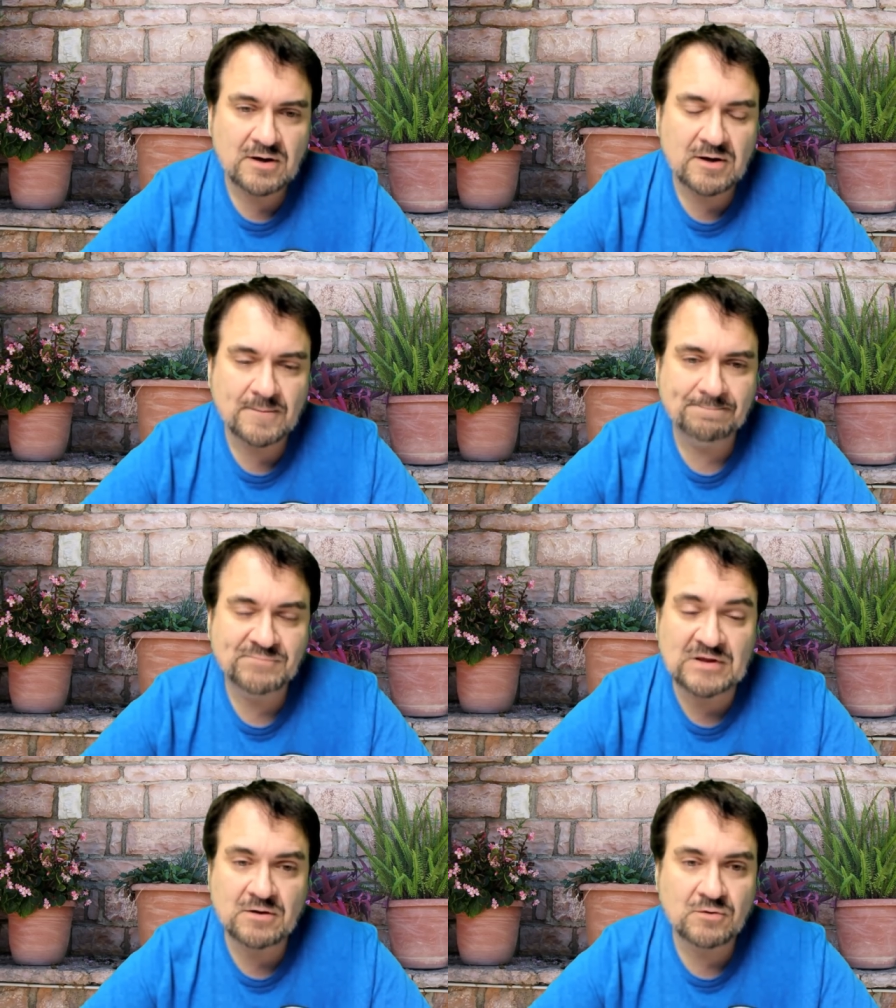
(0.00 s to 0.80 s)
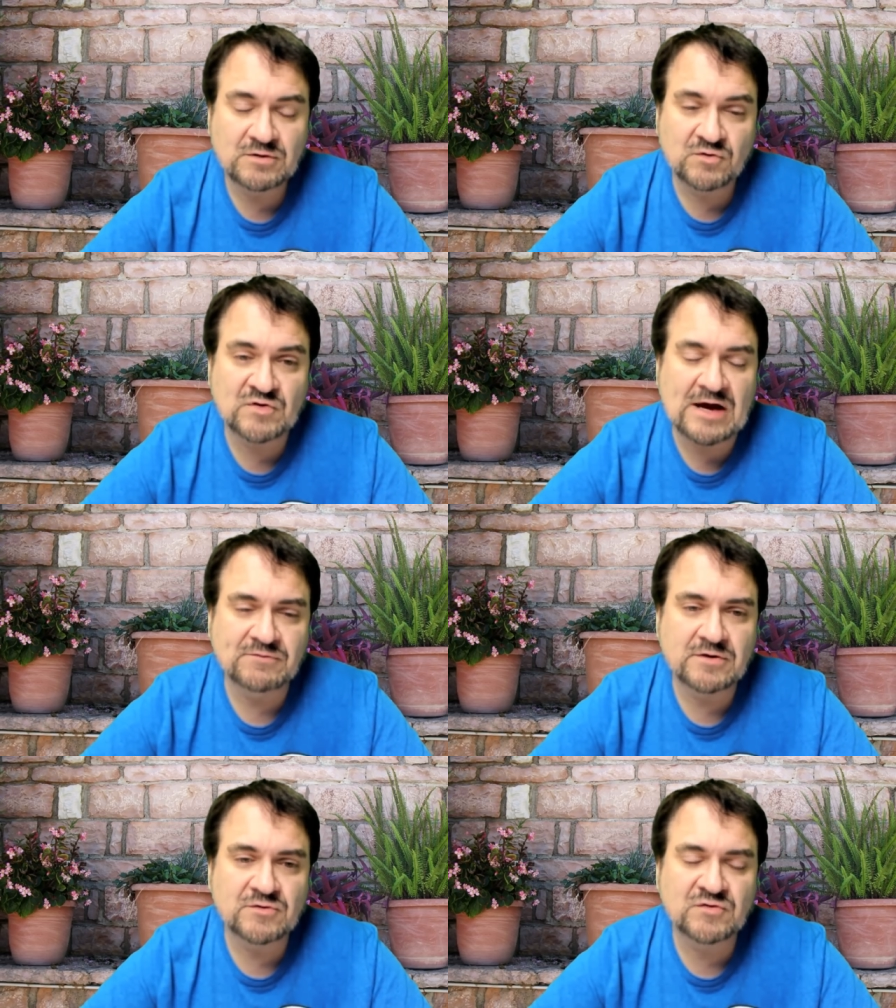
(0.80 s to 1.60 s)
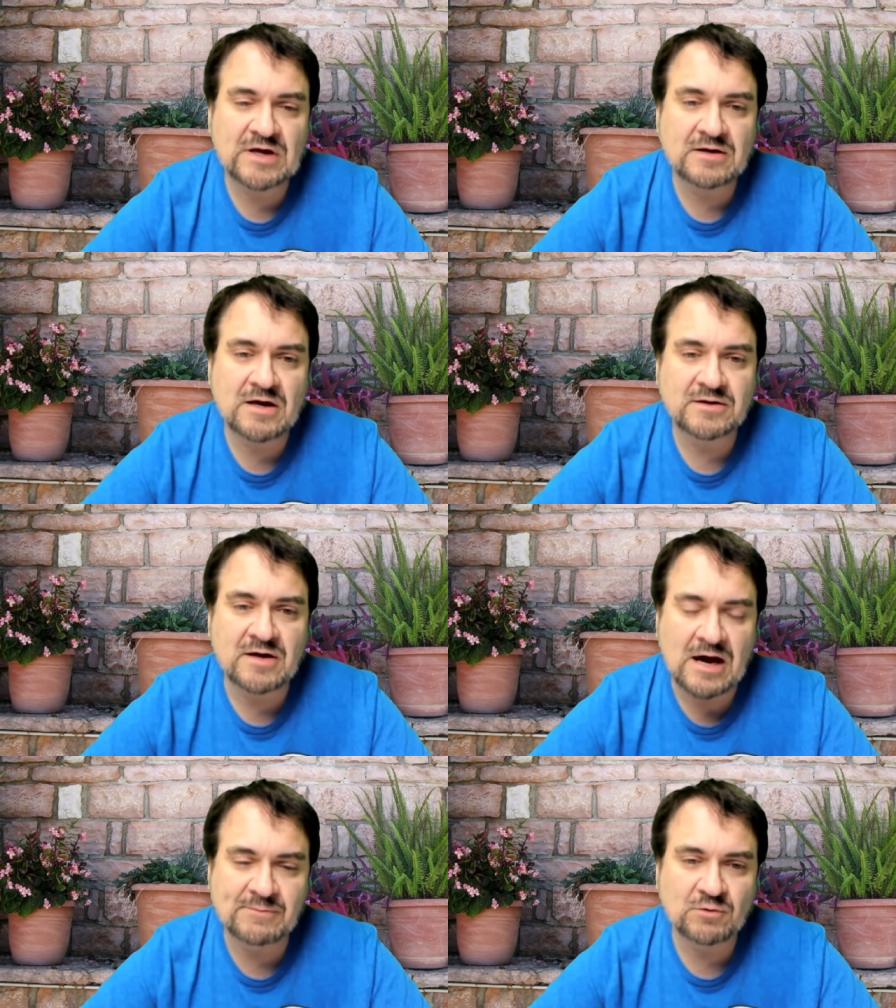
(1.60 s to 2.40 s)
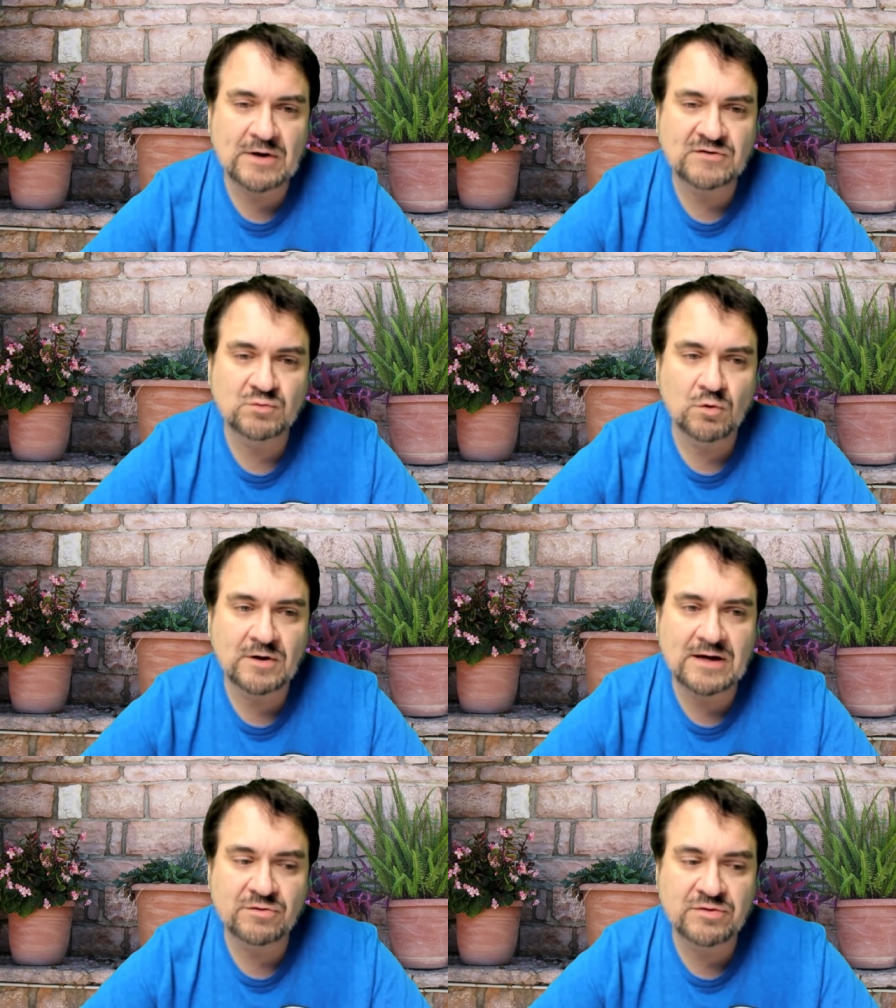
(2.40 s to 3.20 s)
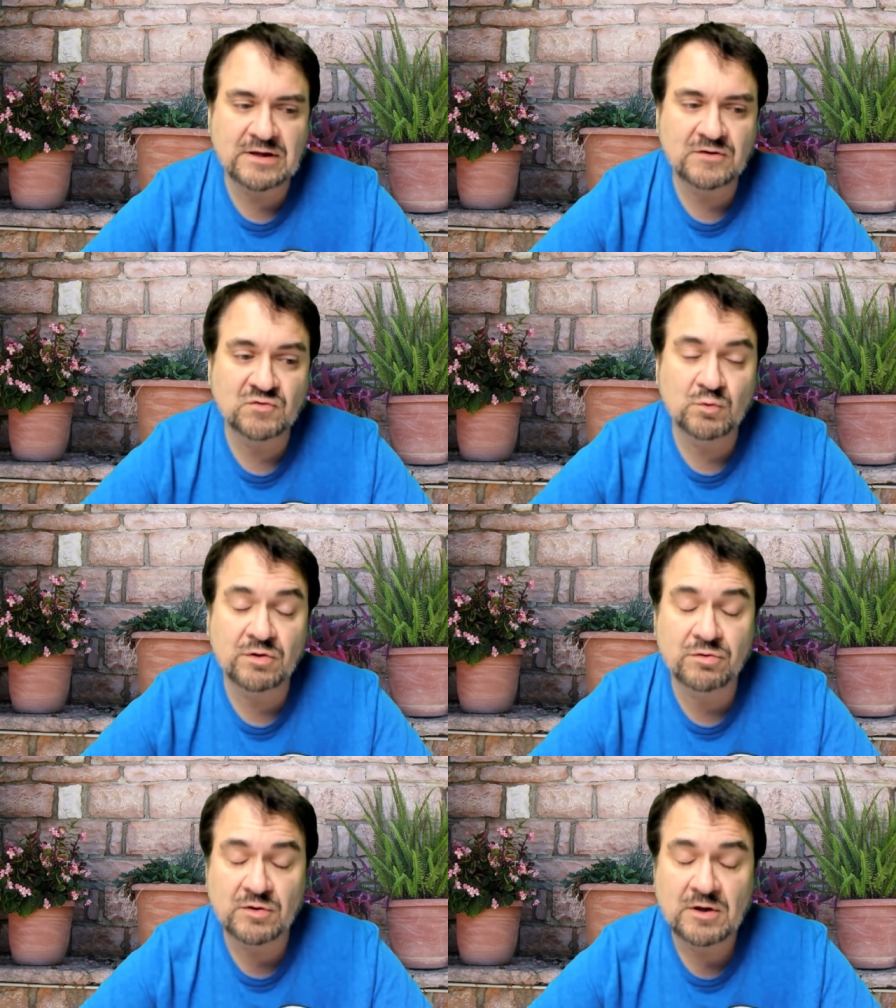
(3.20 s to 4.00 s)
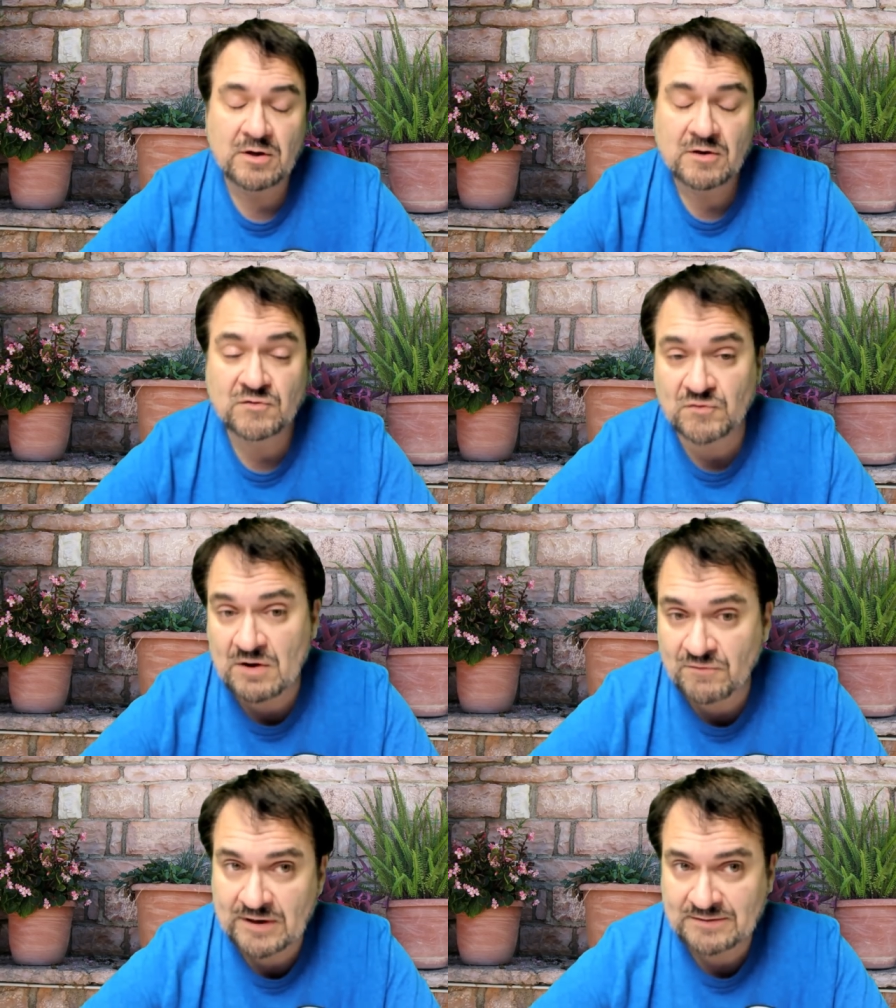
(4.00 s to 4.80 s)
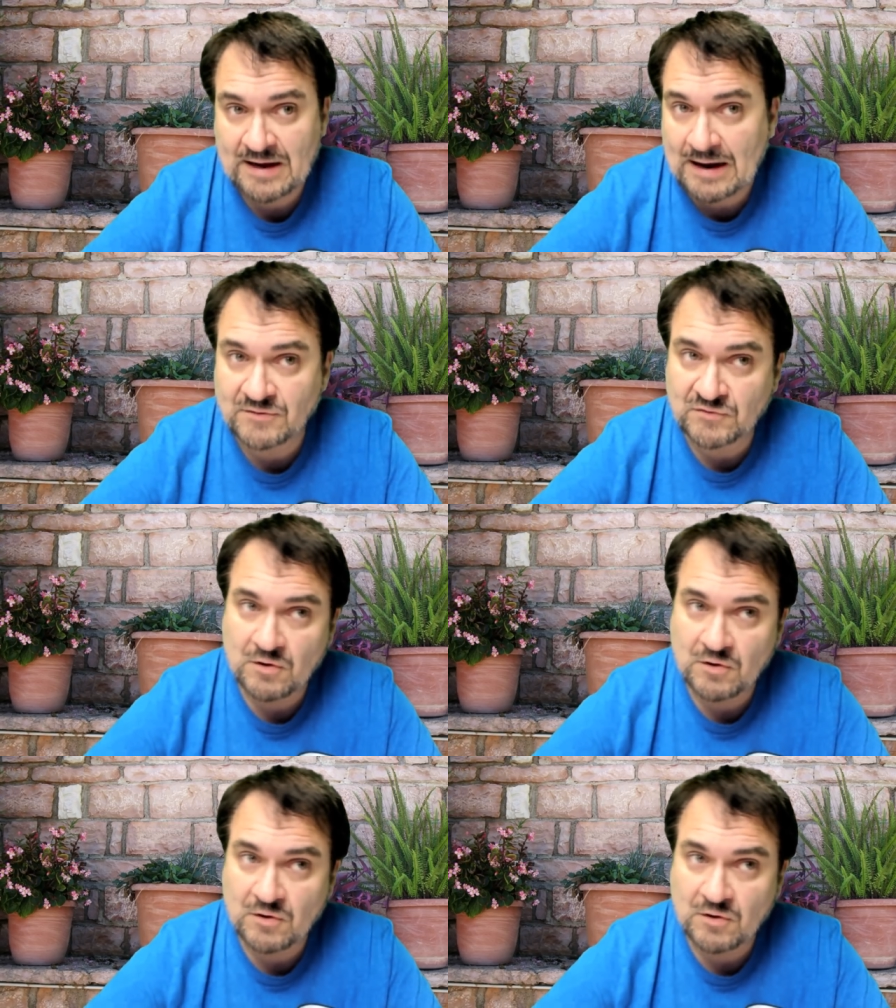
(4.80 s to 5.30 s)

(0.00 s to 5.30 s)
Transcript: Um, you know, you just have to understand how the copyrights work on things with stuff like that.